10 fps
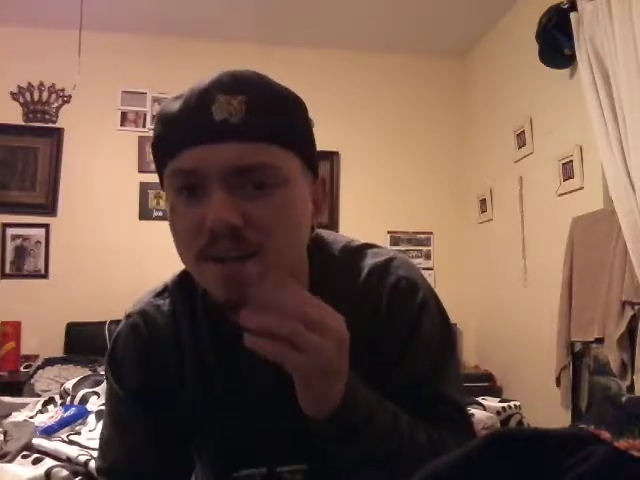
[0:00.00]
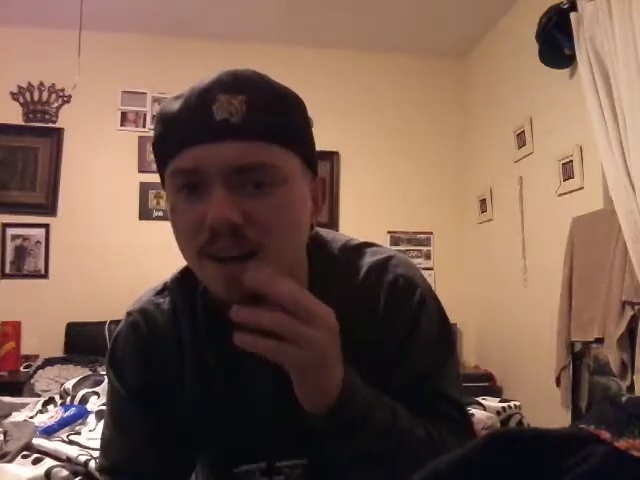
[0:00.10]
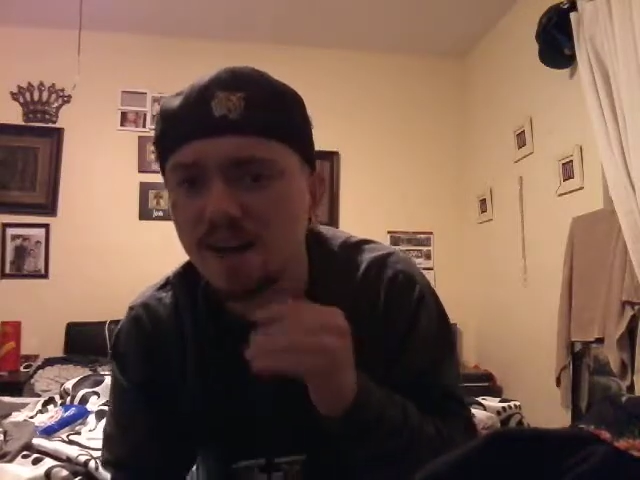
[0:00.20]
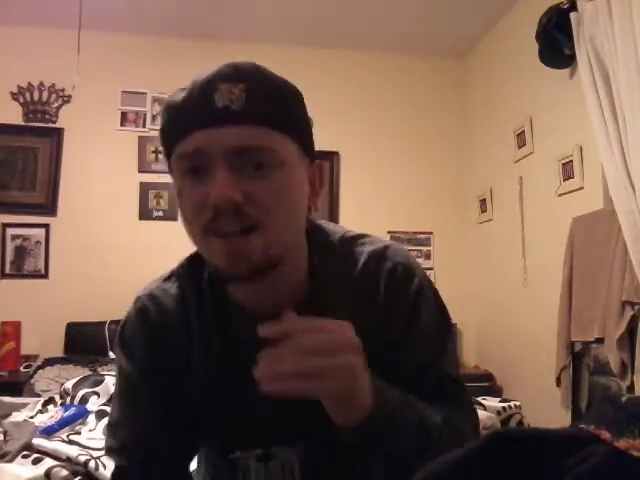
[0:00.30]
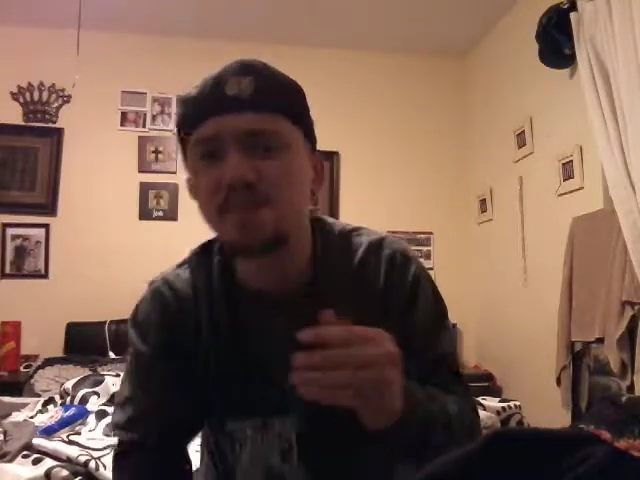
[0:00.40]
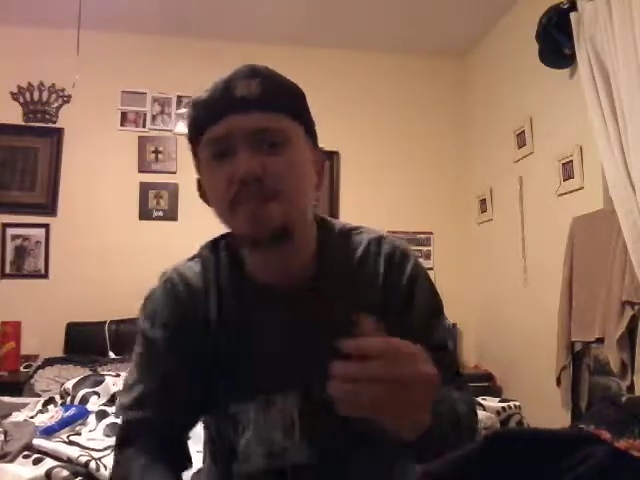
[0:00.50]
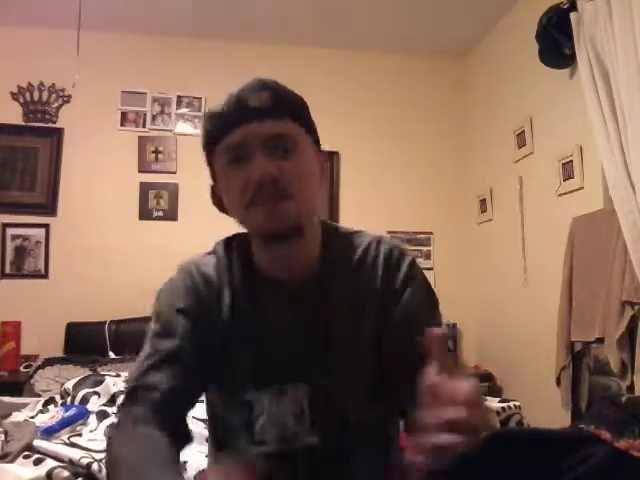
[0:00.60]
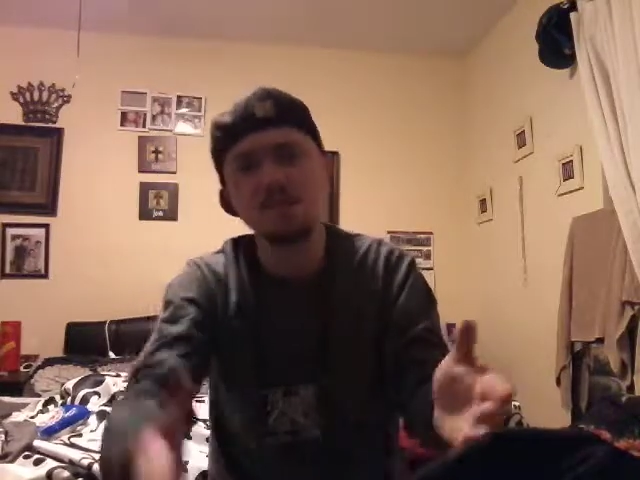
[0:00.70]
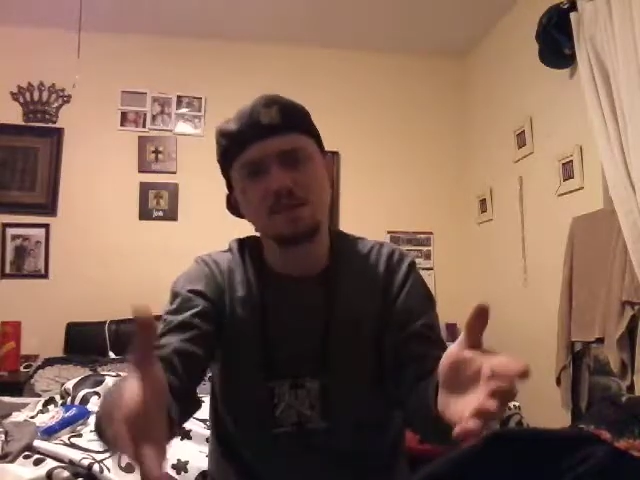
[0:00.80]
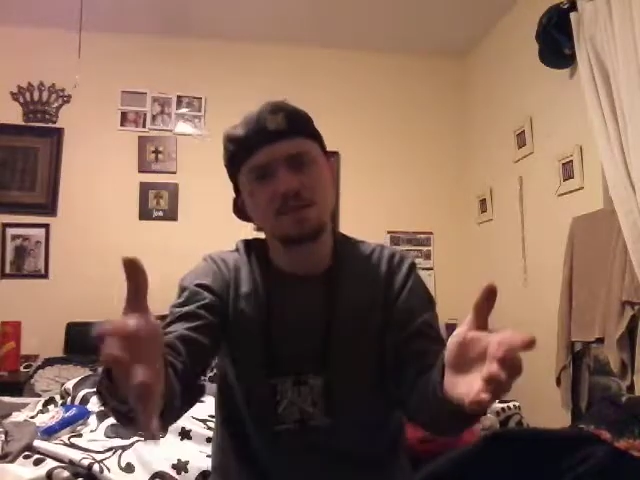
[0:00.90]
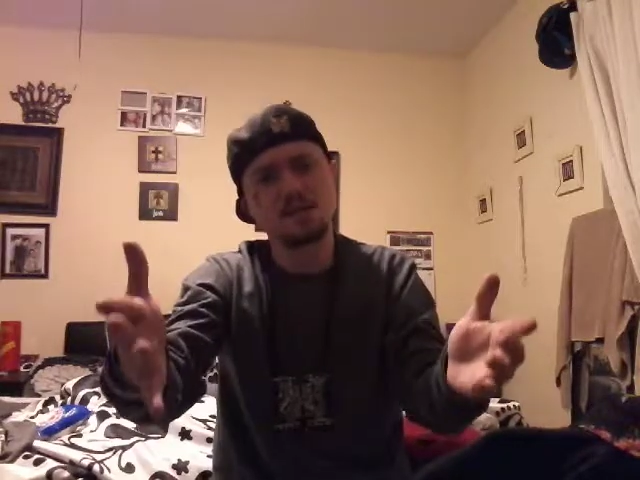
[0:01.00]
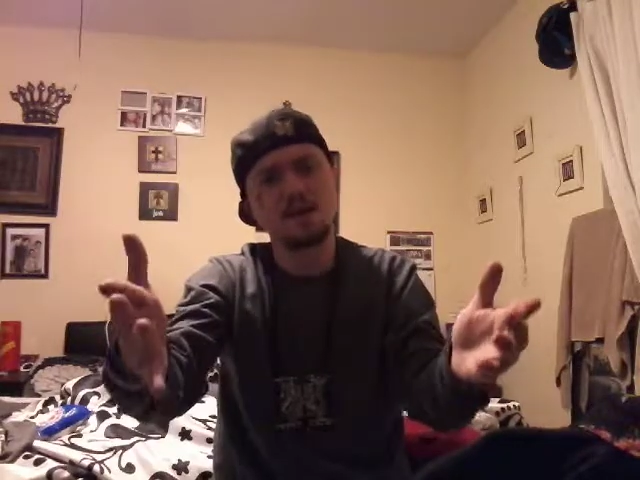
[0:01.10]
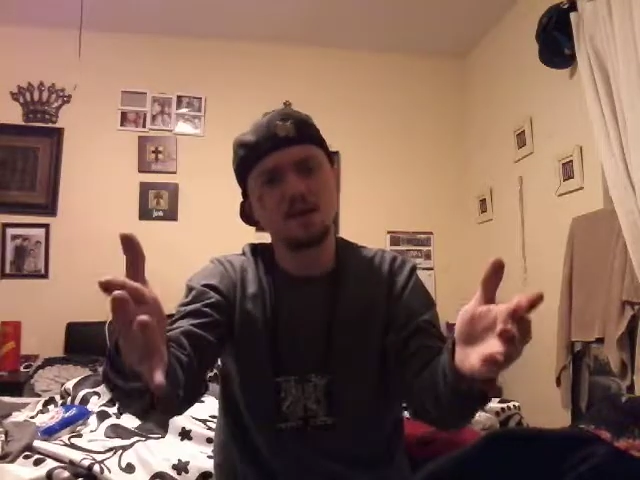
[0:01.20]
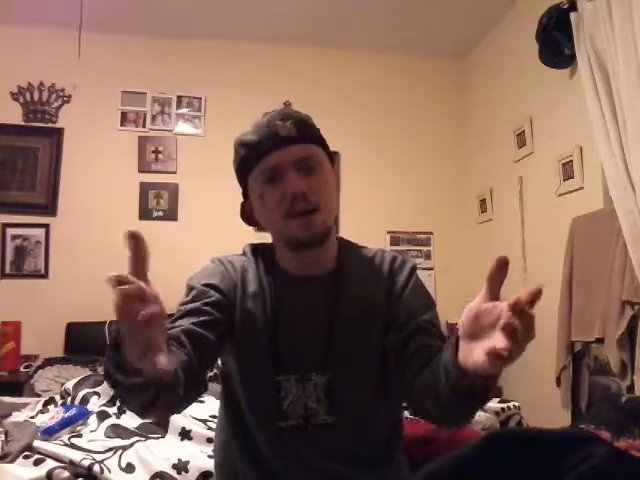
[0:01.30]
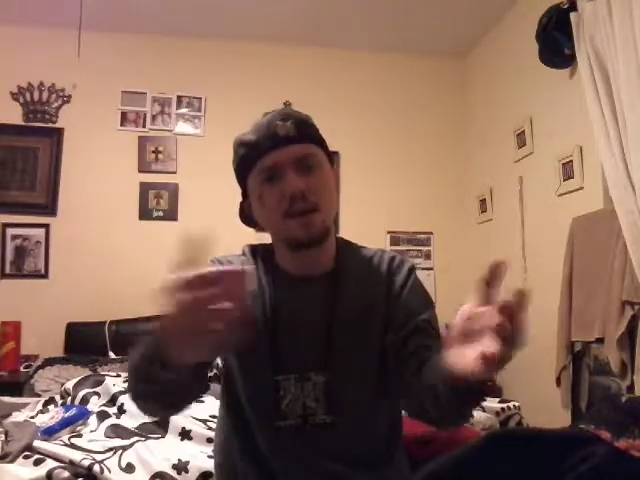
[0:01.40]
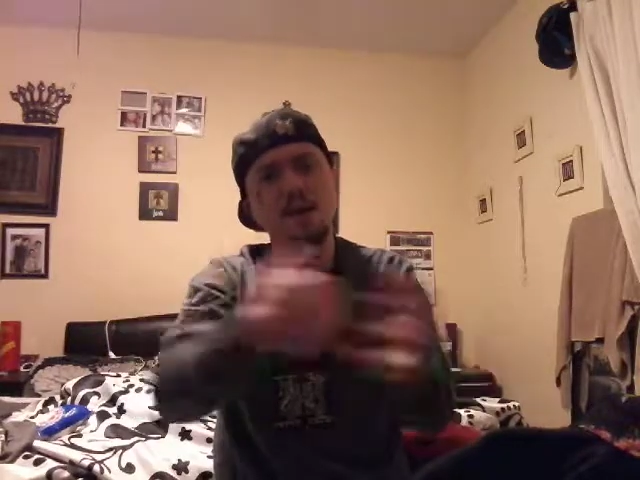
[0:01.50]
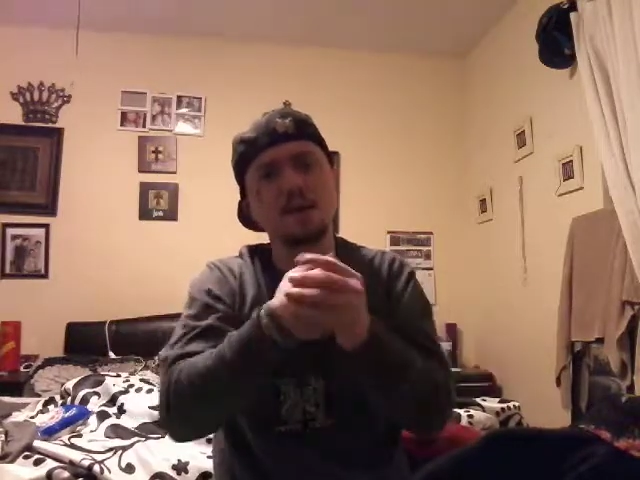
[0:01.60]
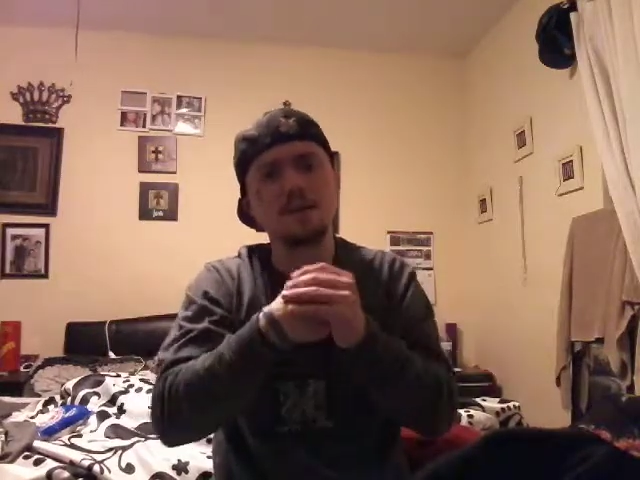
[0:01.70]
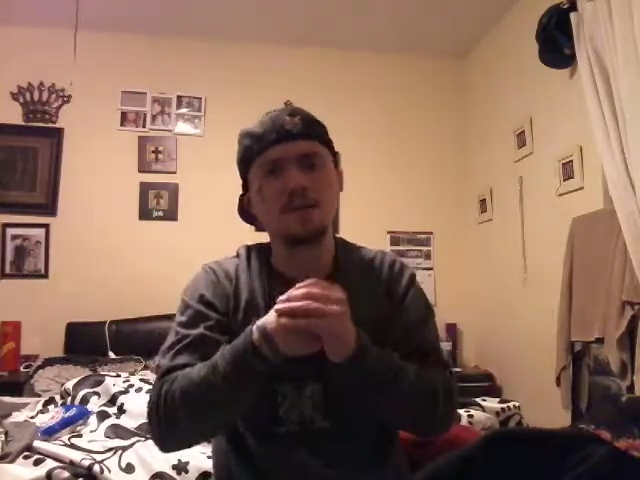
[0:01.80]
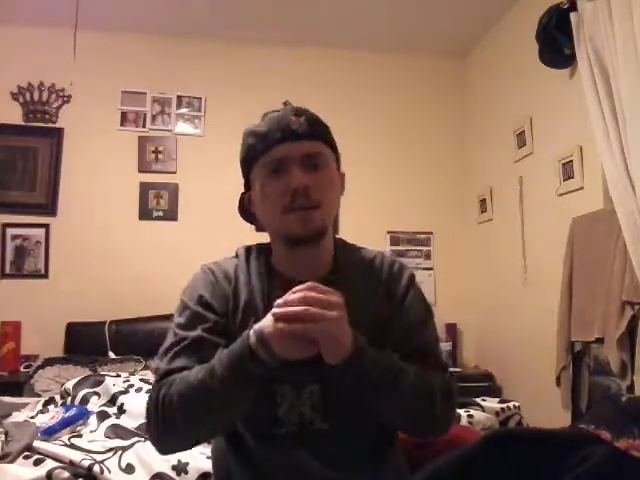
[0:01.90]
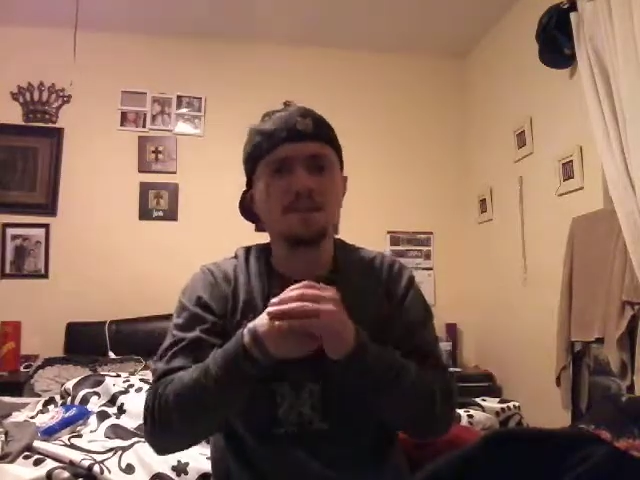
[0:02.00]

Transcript: technician. So hey,